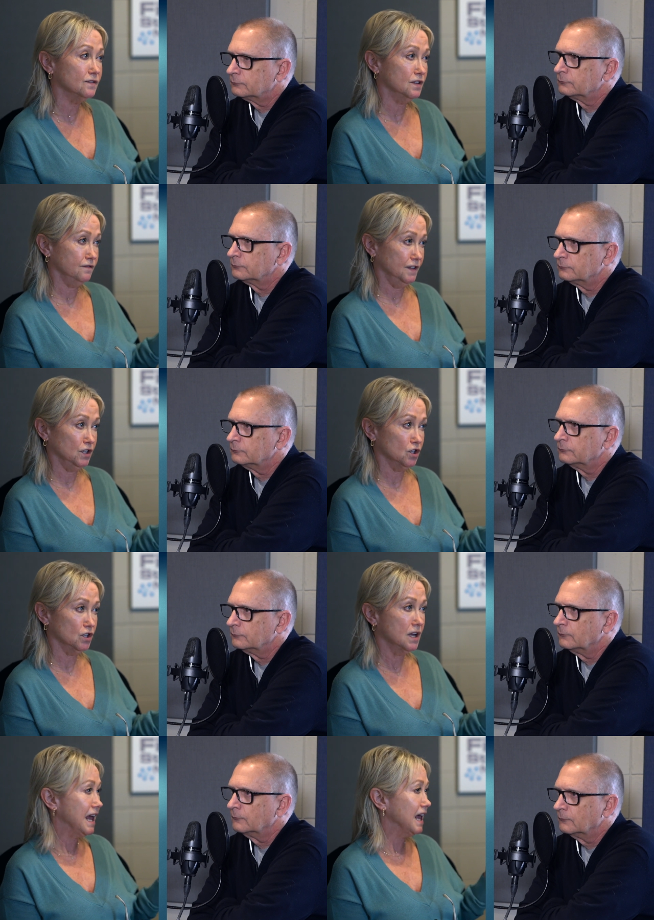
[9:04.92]
Speaker 1: of the fear
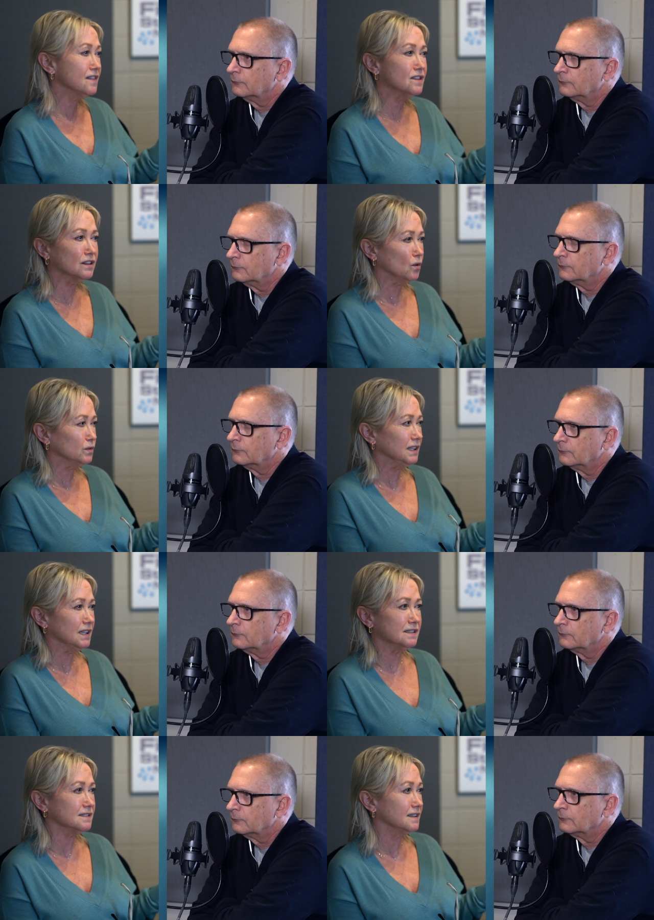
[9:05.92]
and the
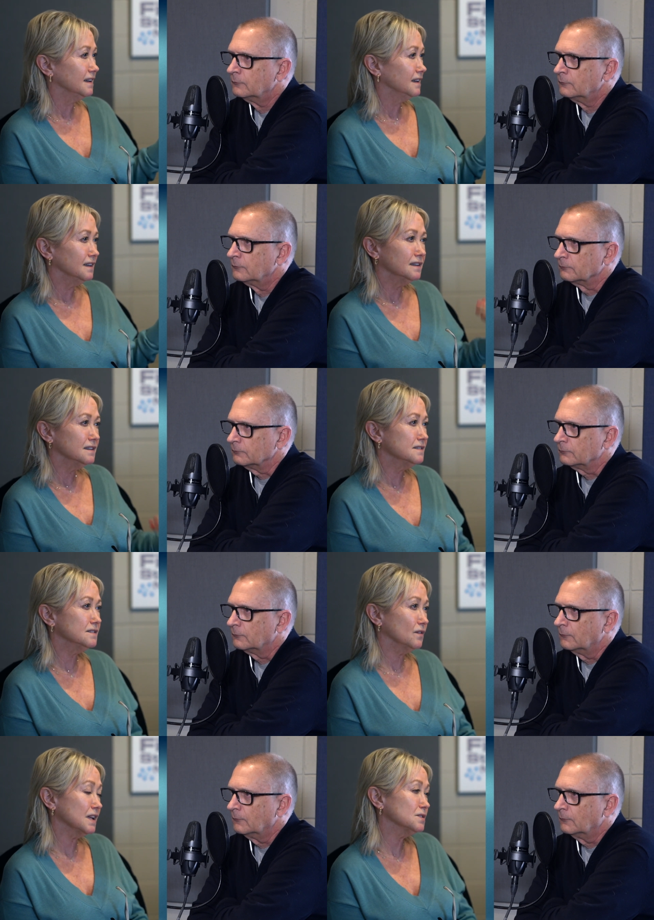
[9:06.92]
loneliness.
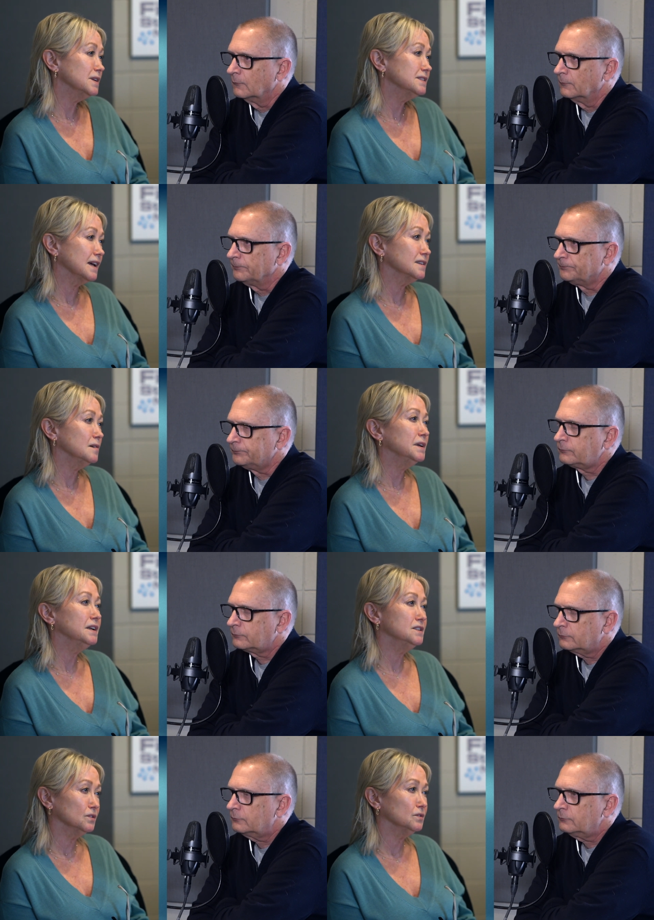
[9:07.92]
So that's what he's asking me
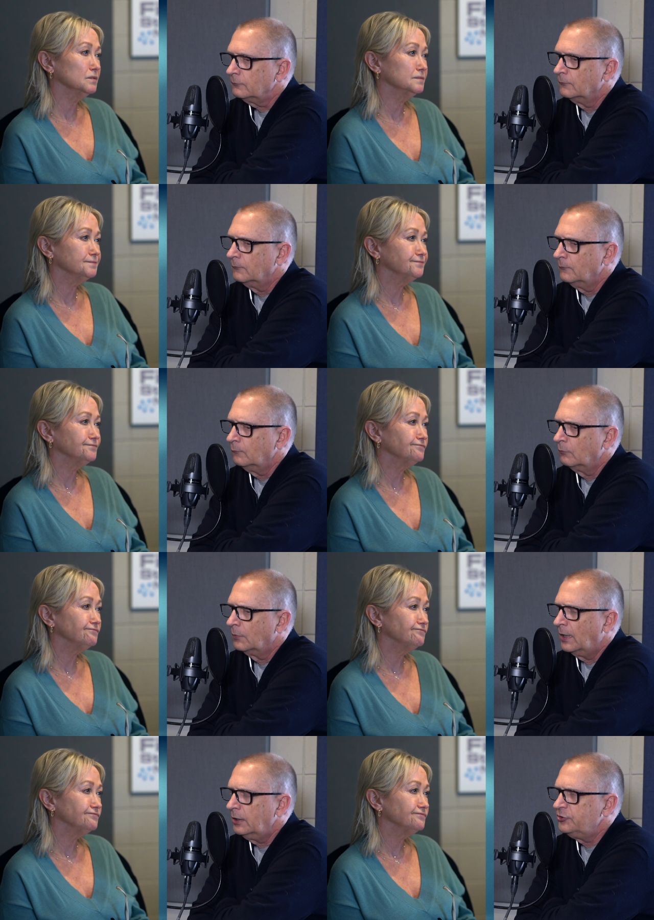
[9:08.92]
to do.
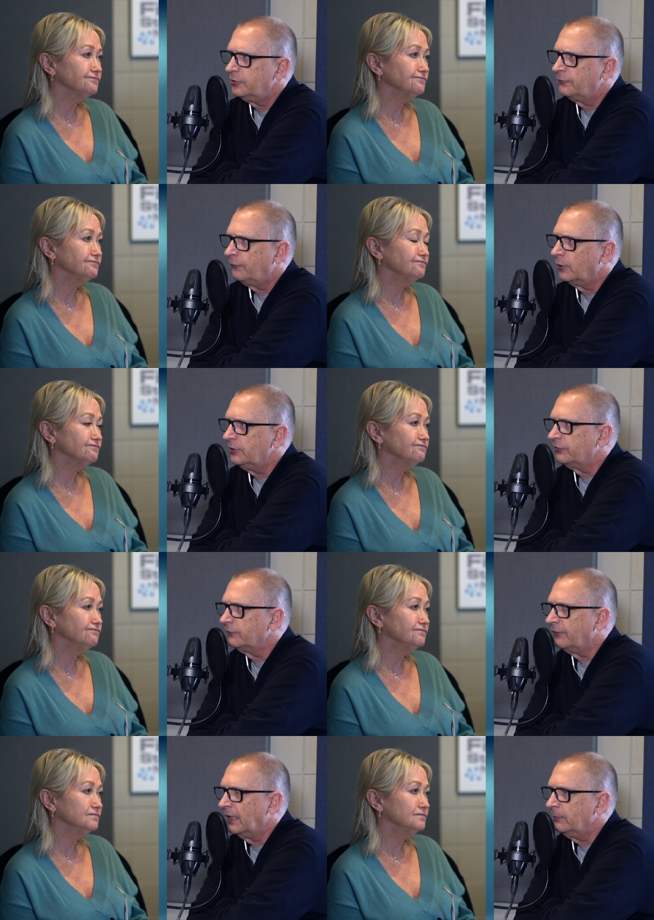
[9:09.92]
Speaker 2: How did your friends
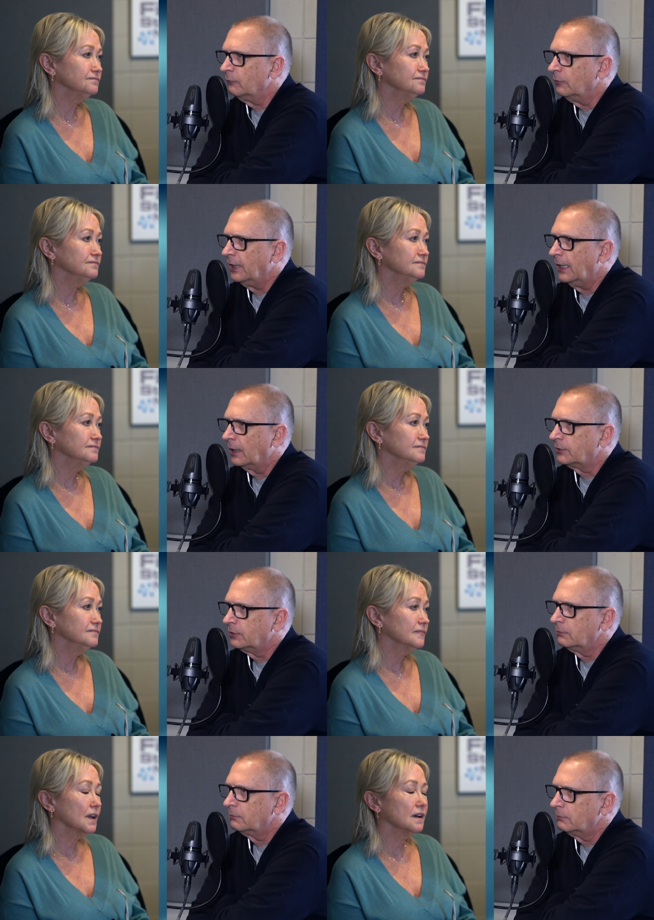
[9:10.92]
and family react?
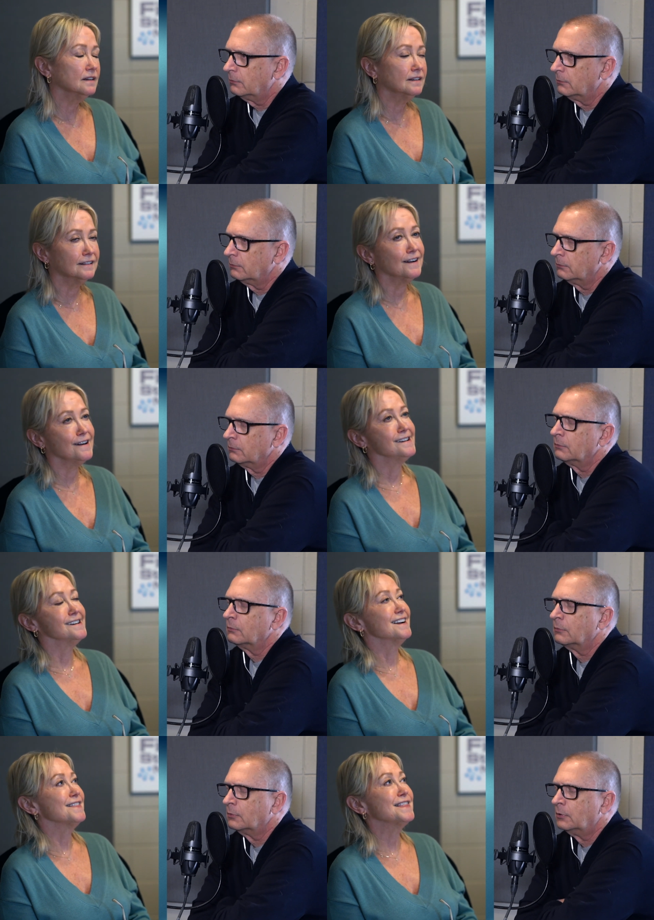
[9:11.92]

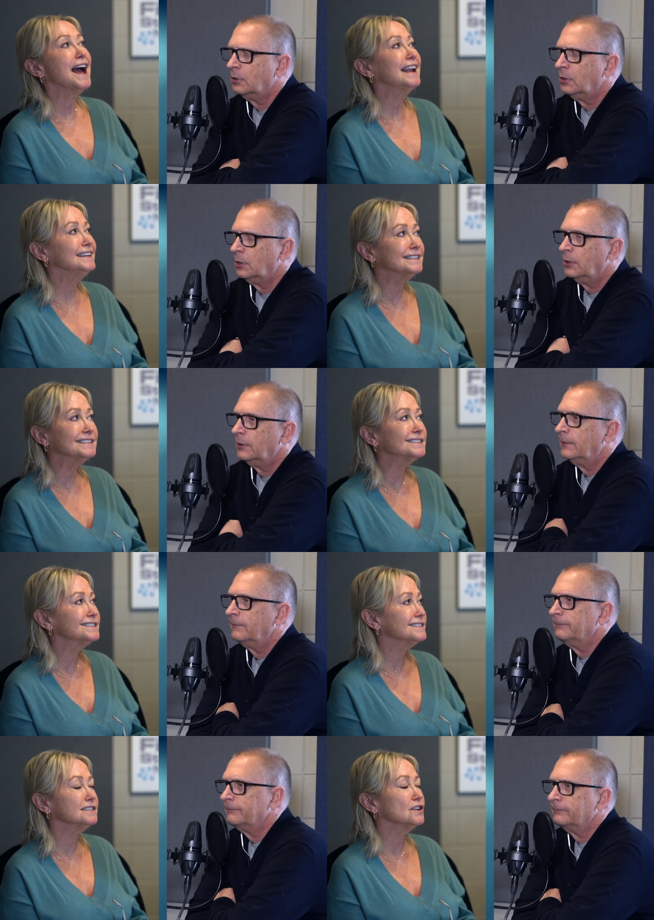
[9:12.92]
Speaker 1: That
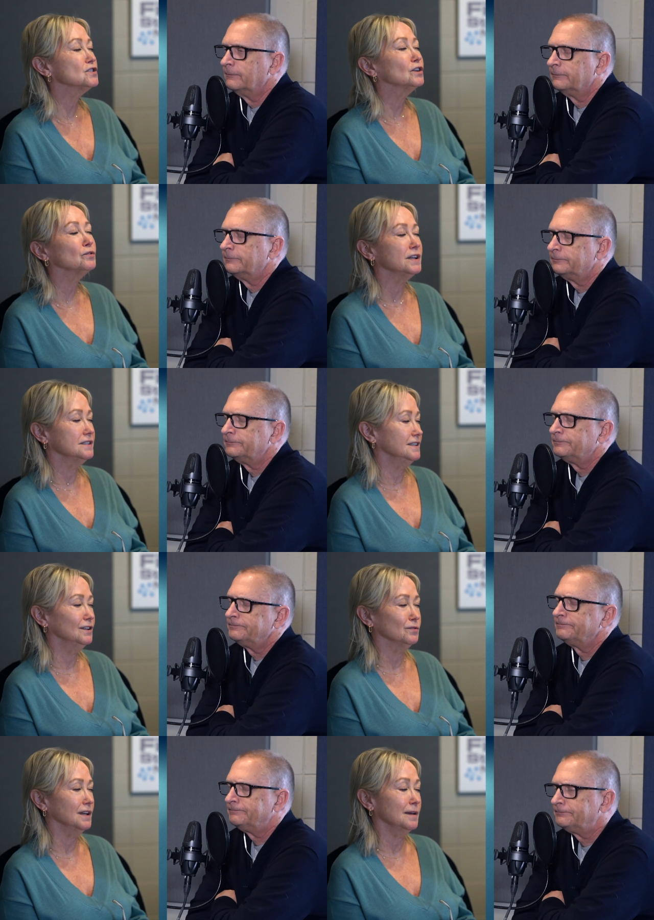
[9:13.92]
is such a crazy.
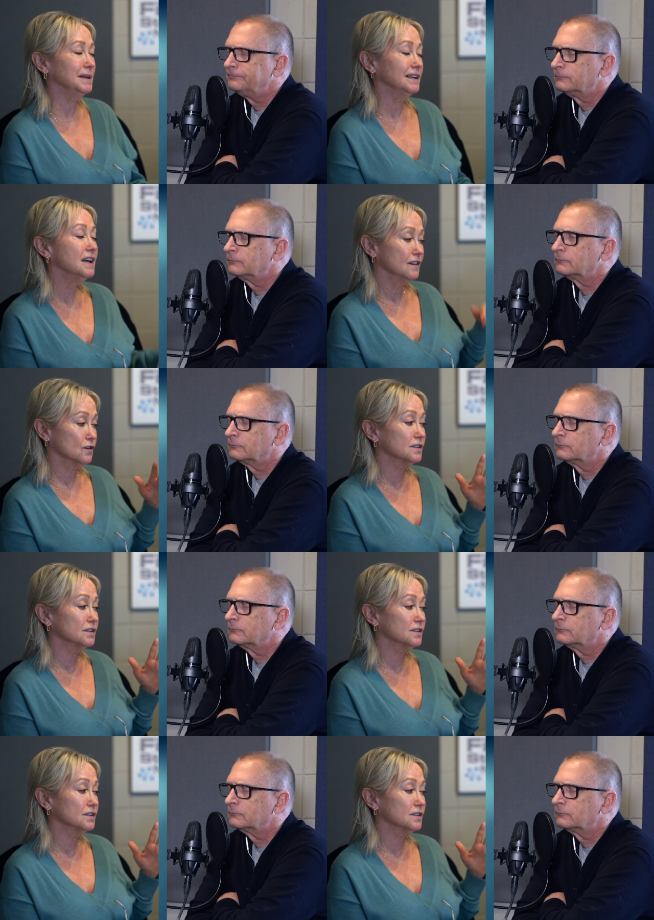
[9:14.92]
Cra- I mean, there's